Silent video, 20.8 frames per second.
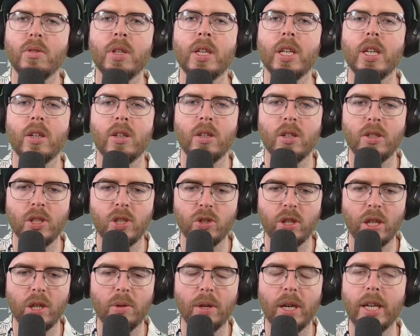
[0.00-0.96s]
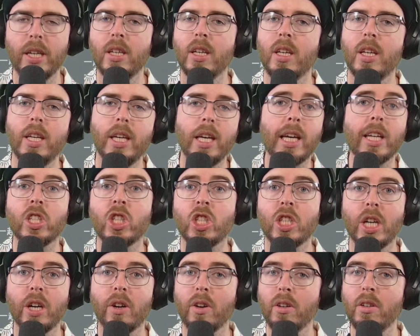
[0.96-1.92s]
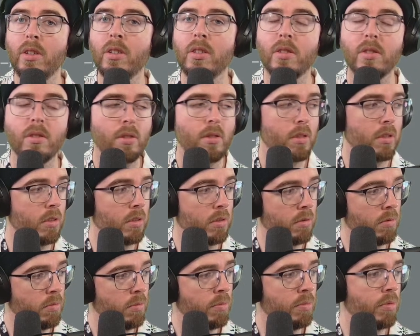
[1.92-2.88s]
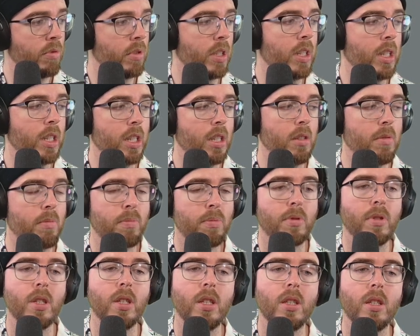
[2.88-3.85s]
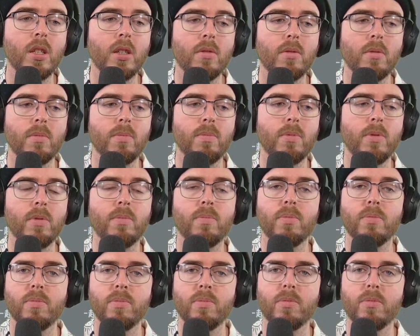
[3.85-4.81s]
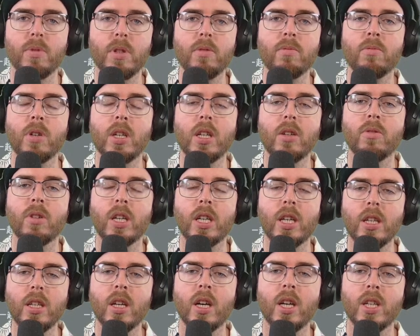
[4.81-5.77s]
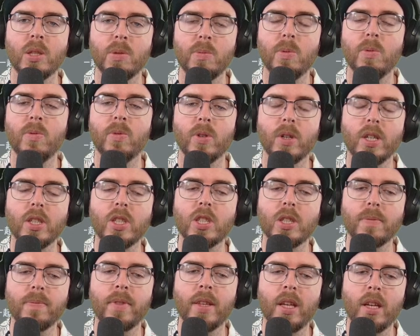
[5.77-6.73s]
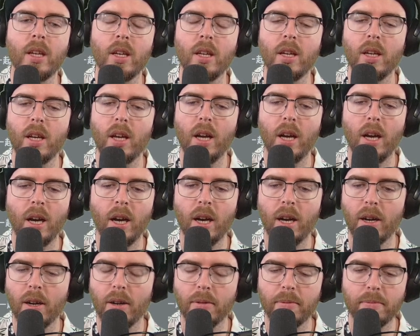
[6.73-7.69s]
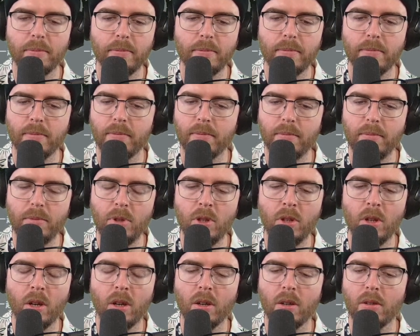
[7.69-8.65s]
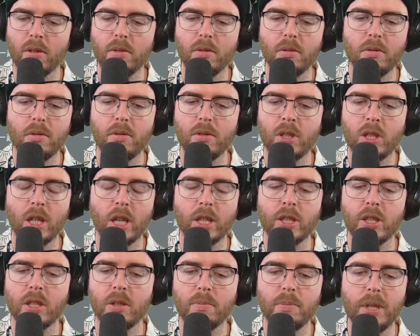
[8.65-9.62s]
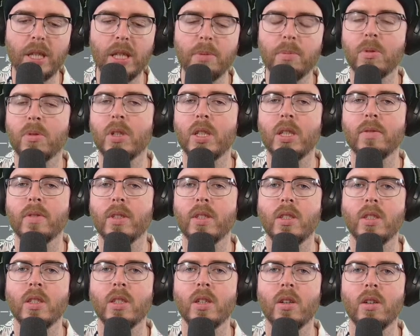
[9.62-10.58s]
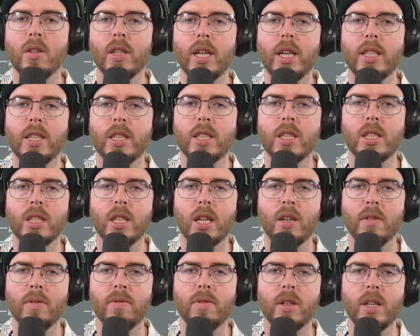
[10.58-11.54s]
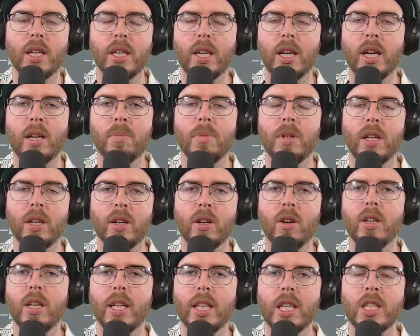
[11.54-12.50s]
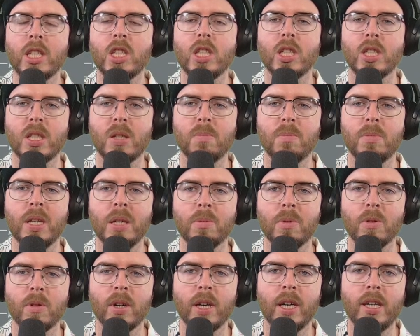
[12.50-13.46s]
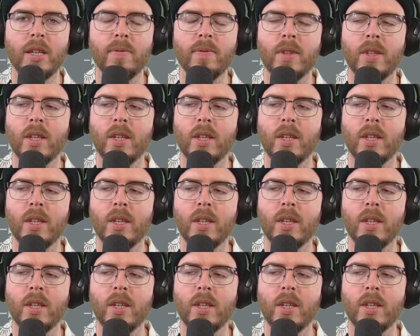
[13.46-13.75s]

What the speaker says: hear her straight away. Ed Sheeran, pretty recognizable voice. You know, Justin Bieber even, you know, like this stuff where like I can be like, oh yeah, that's Justin Bieber, right?